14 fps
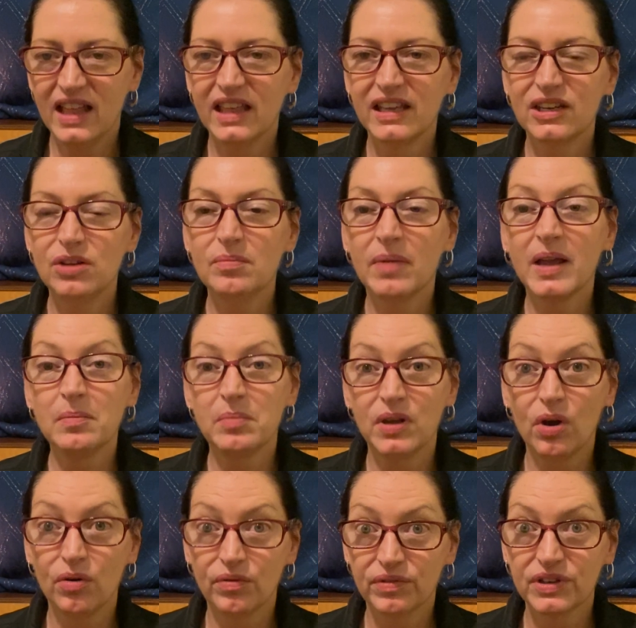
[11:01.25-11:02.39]
Like, you might be
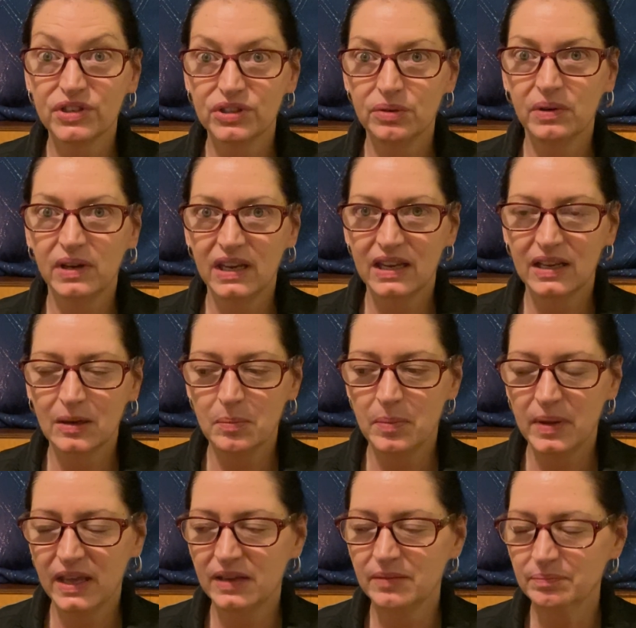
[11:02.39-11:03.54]
overdoing it a
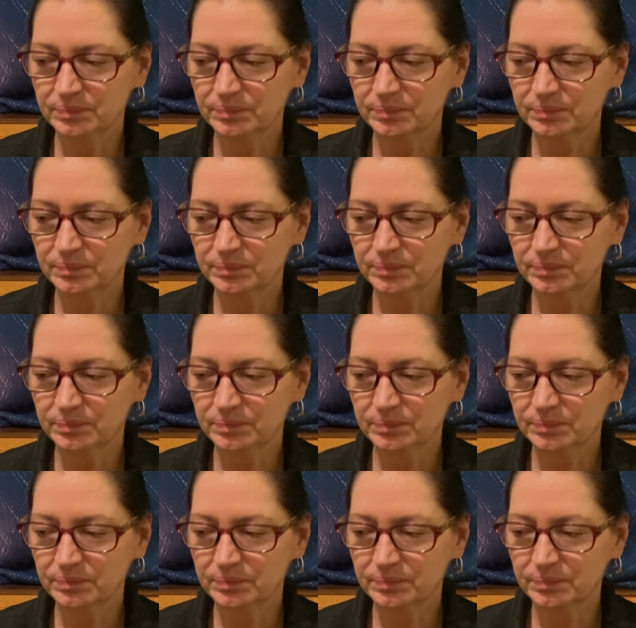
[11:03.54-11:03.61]
bit